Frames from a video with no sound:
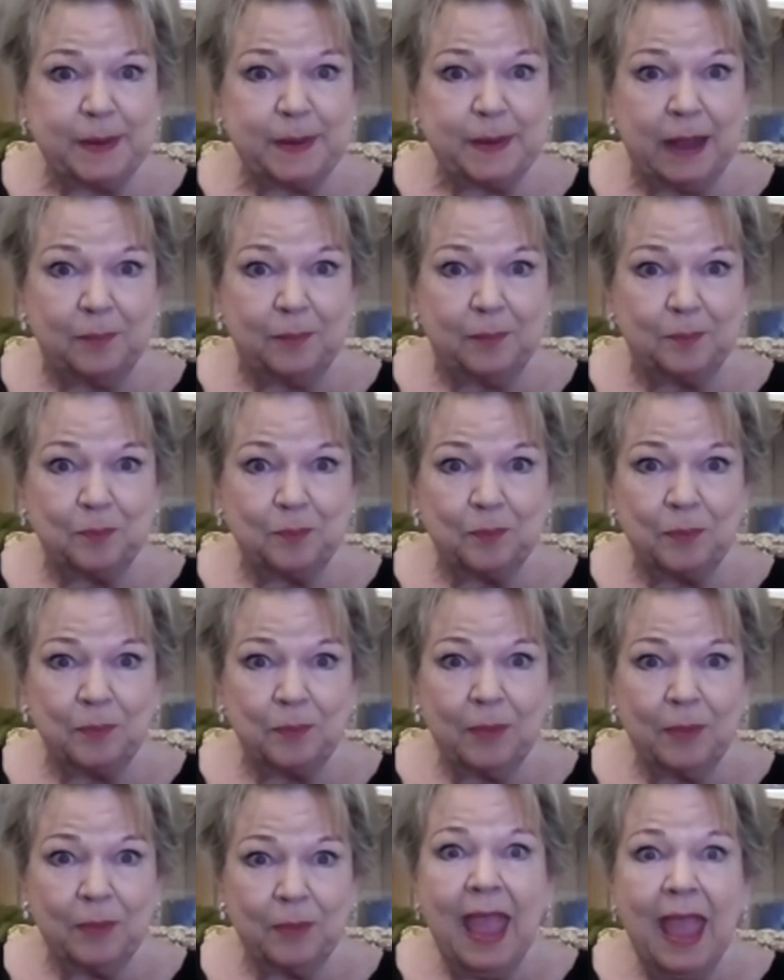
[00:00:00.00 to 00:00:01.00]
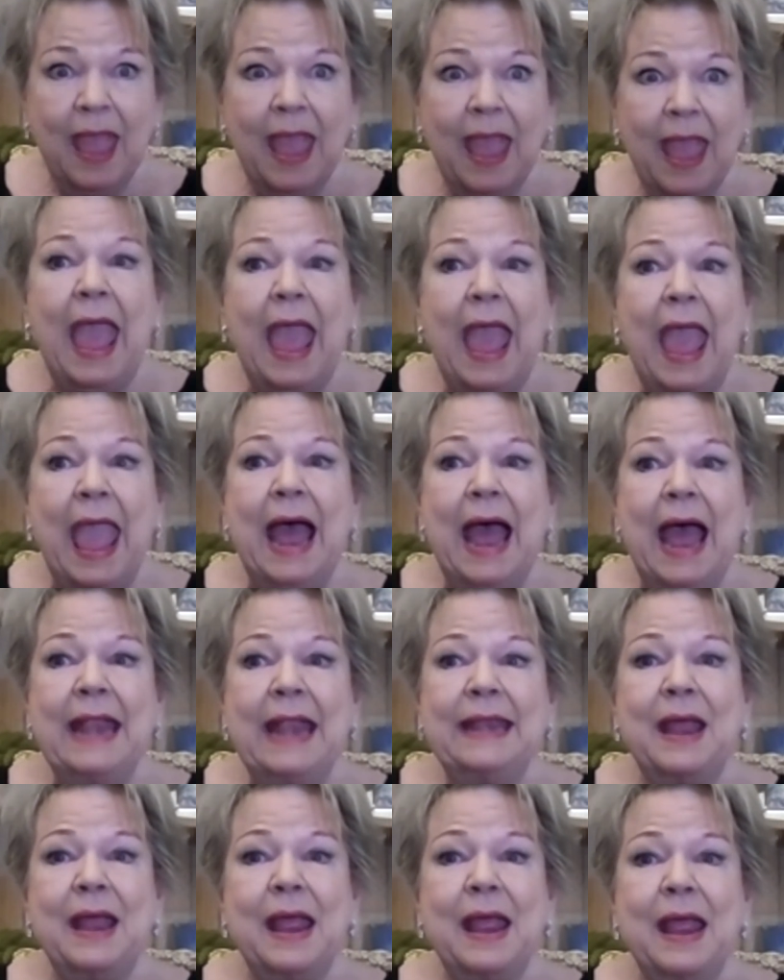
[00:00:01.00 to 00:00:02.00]
here I was,
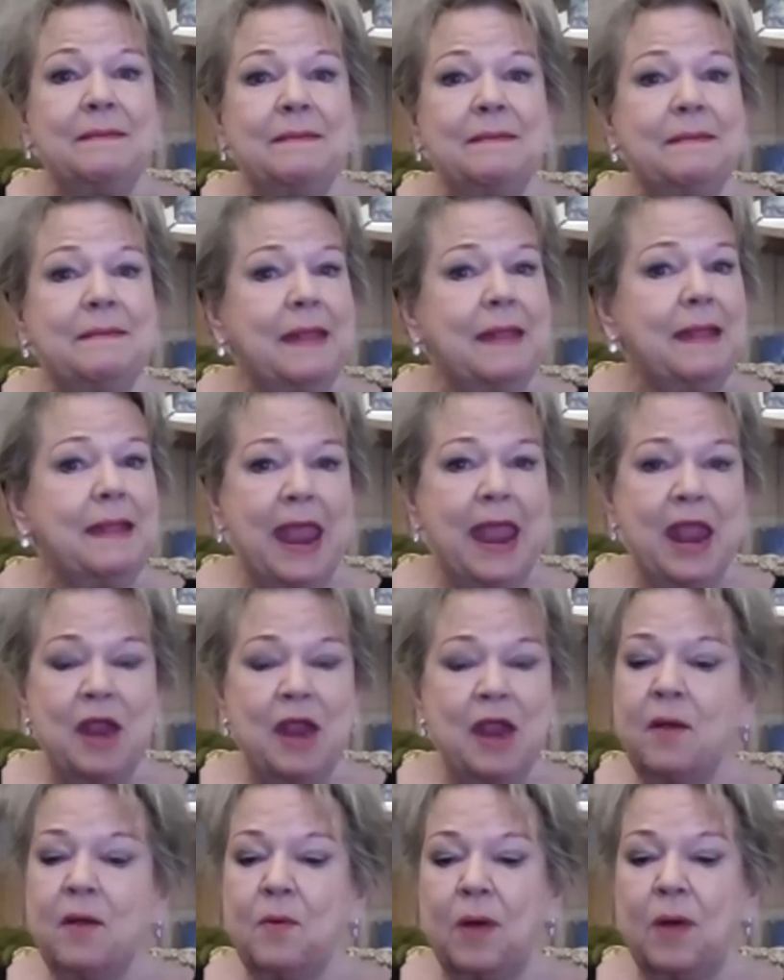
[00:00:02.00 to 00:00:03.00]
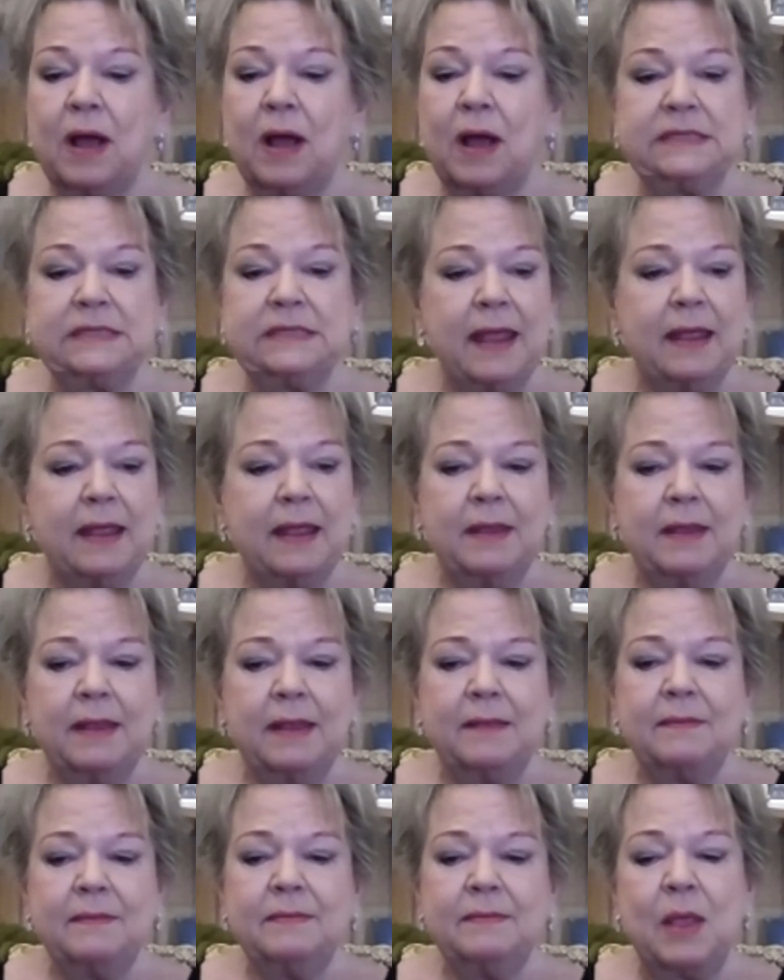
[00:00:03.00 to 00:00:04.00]
they wanted me to speak at a luncheon the first
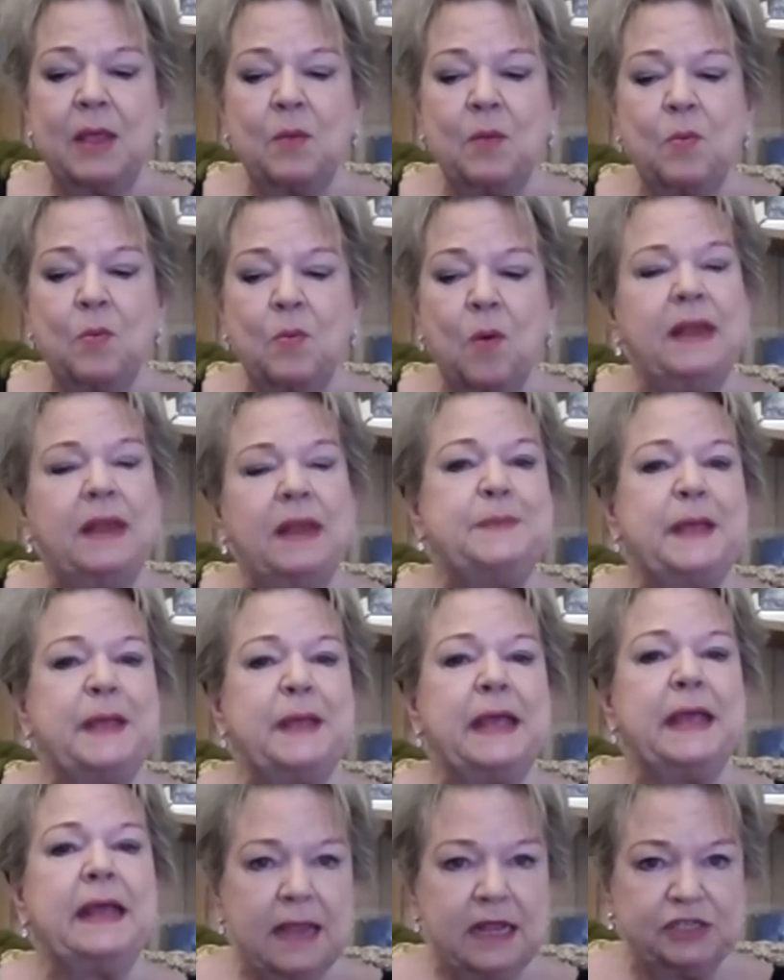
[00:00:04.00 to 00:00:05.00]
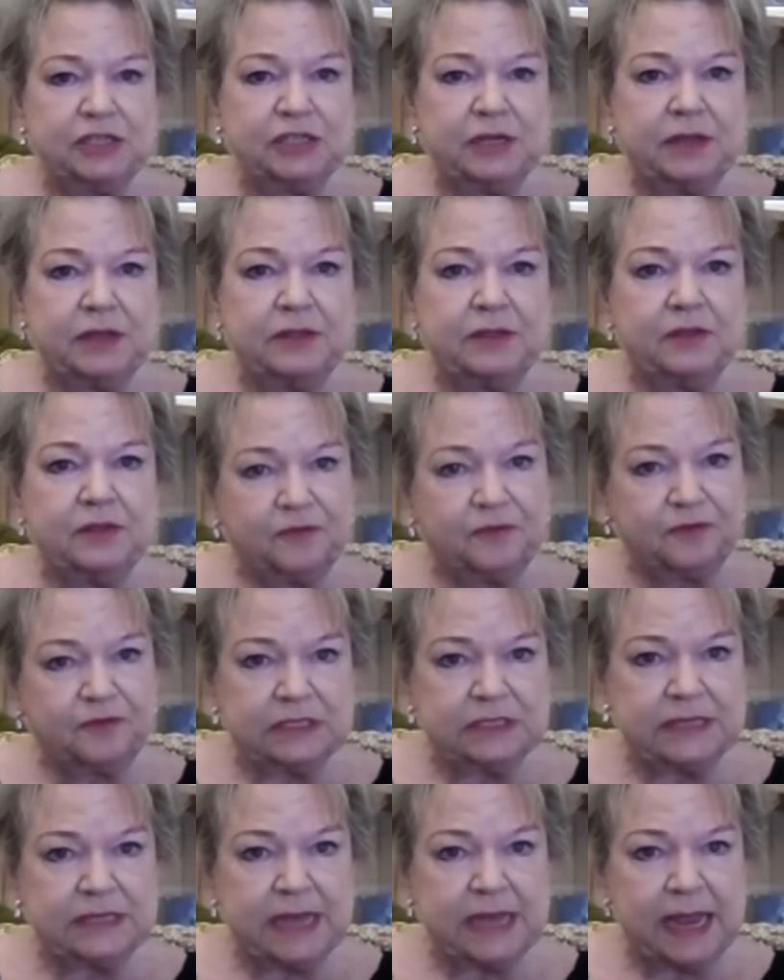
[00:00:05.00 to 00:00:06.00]
day I was there to do their keynote at their
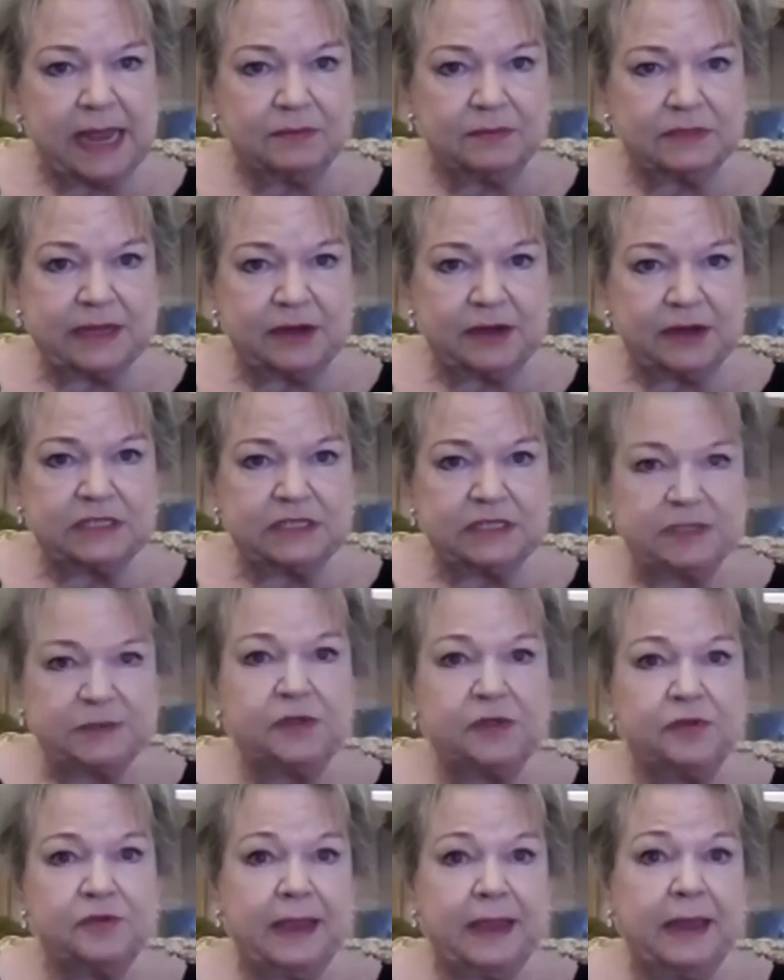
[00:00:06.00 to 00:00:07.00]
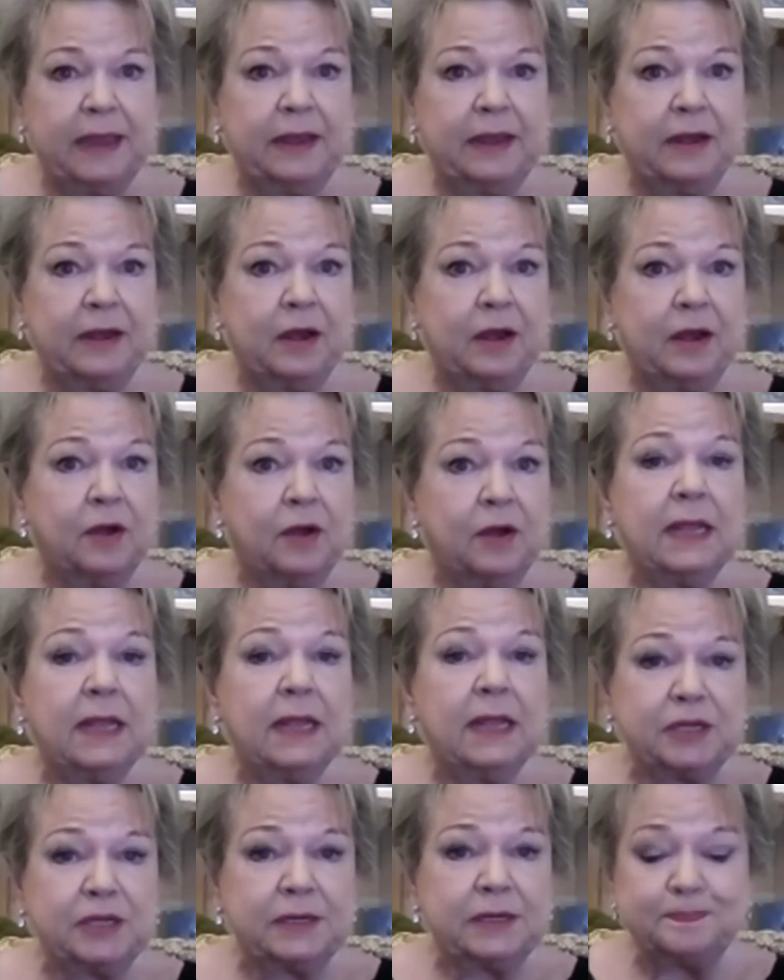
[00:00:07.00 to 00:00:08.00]
luncheon. And
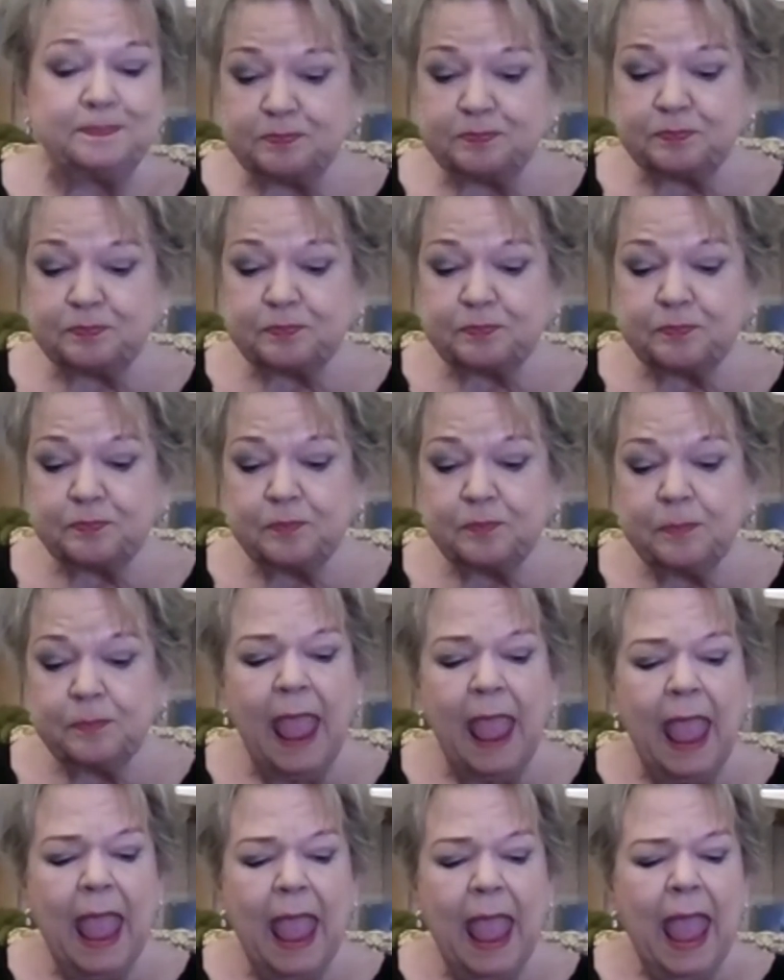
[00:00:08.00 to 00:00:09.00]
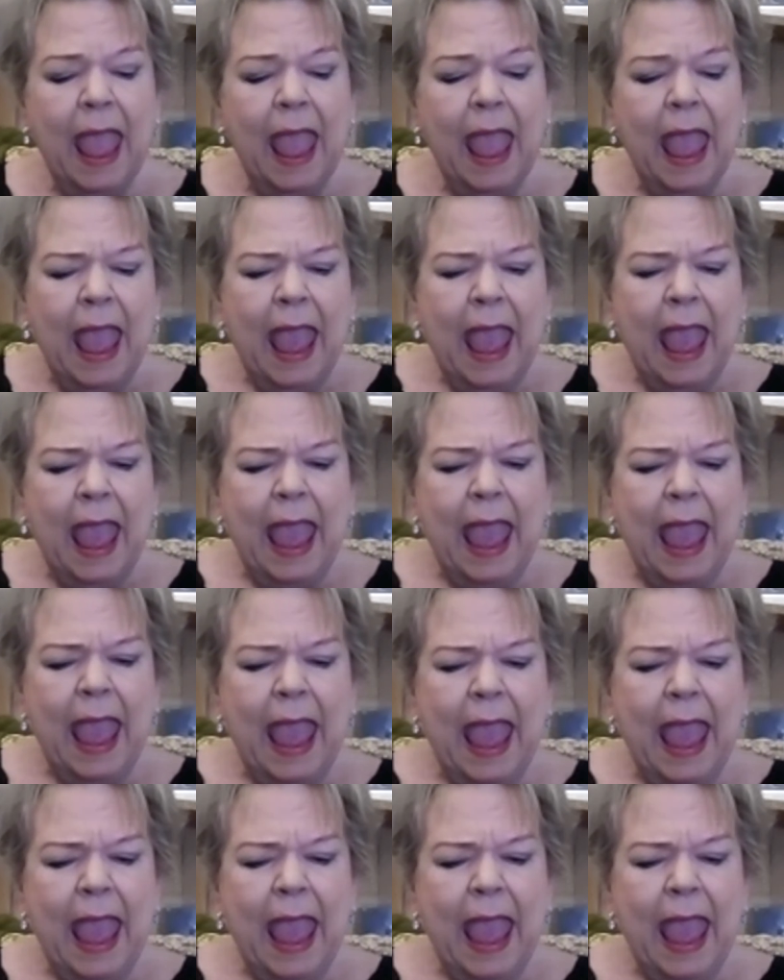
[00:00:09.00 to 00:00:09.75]
then the second day I was going to do a seminar.